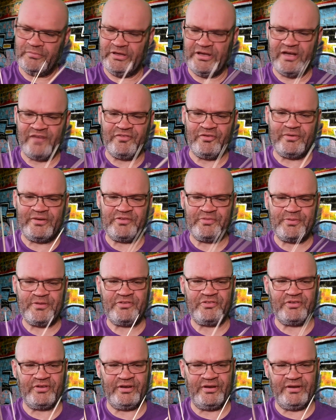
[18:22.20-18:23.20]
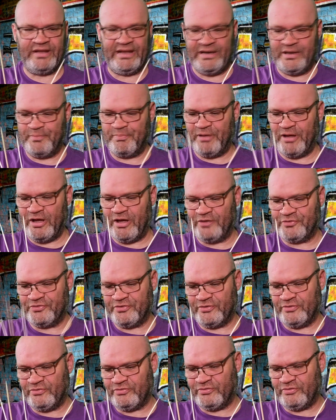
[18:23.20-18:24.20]
But I've always been someone in the
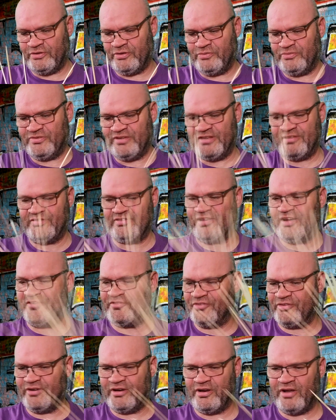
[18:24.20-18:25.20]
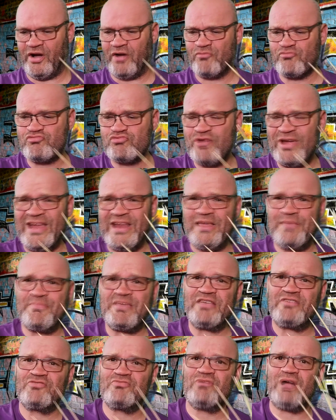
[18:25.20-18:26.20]
past who did stuff, you know, like I really
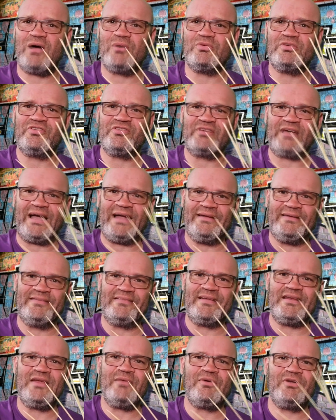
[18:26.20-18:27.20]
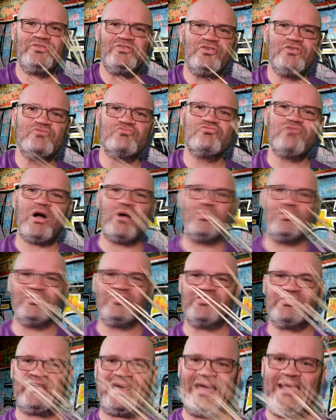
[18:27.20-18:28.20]
miss roller skating. Does anyone do
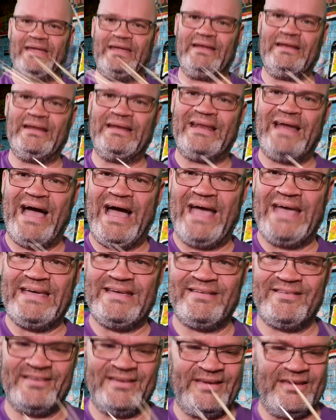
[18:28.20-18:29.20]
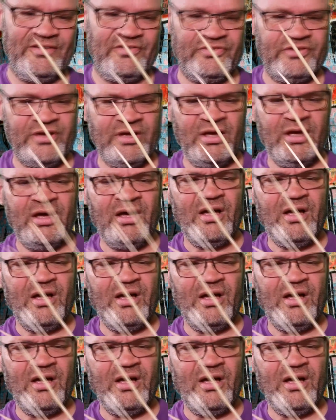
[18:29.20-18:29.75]
roller skating in the 80s?